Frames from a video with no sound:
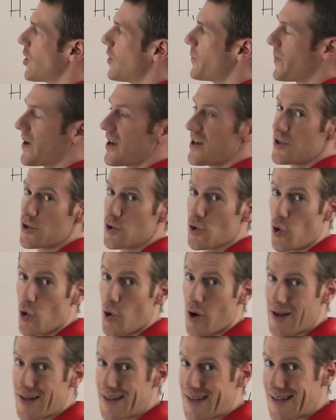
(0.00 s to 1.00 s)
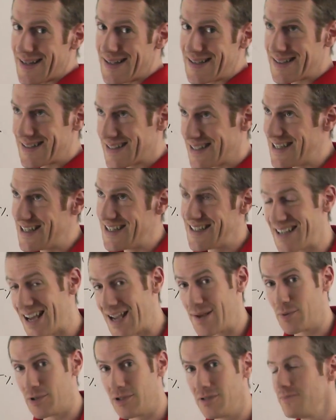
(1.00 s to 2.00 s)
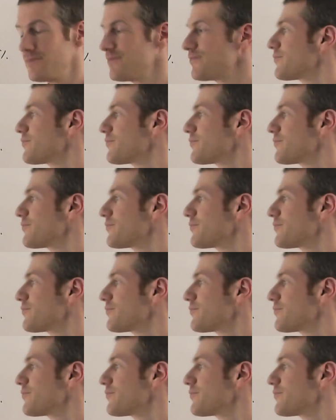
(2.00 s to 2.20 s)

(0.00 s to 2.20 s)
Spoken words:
up in your t-table